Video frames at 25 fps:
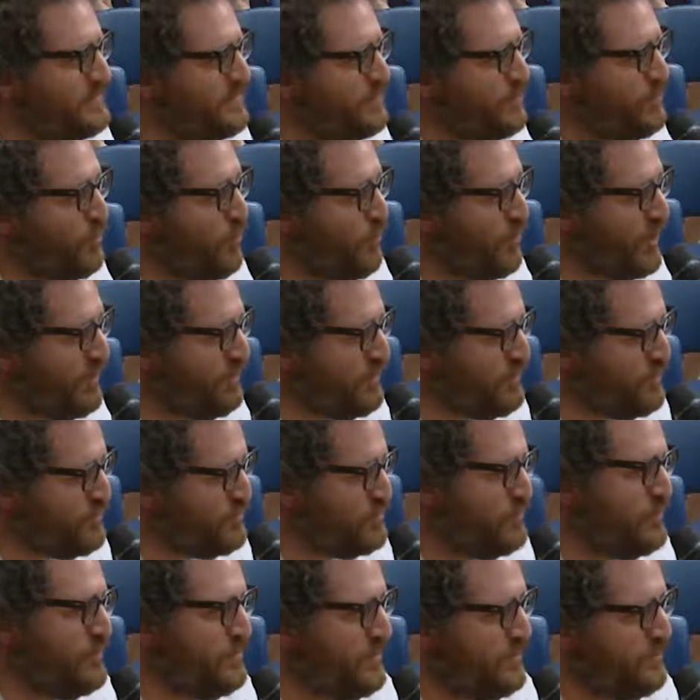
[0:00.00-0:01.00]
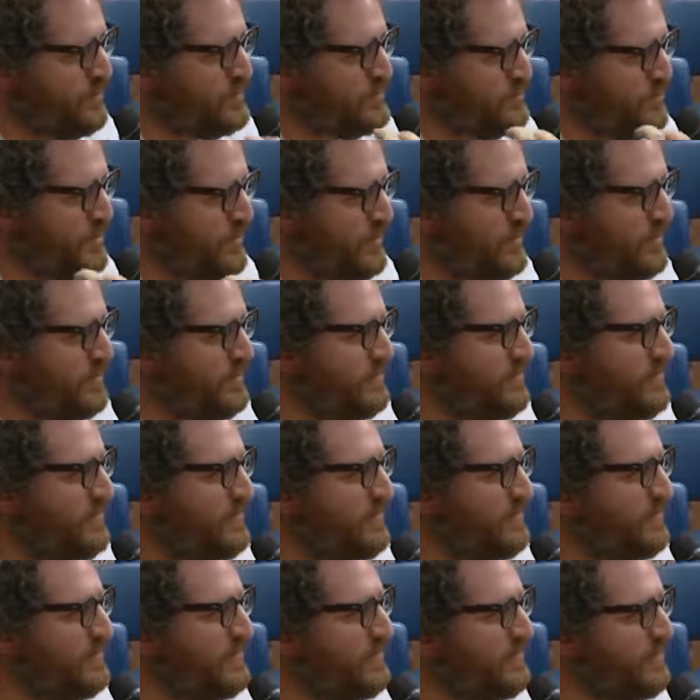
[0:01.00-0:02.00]
always personify what we
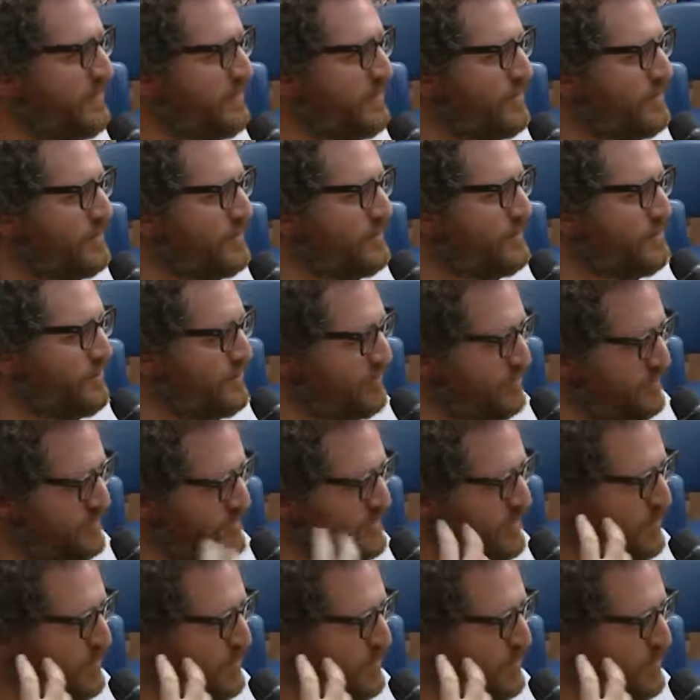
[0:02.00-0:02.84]
live today, what we see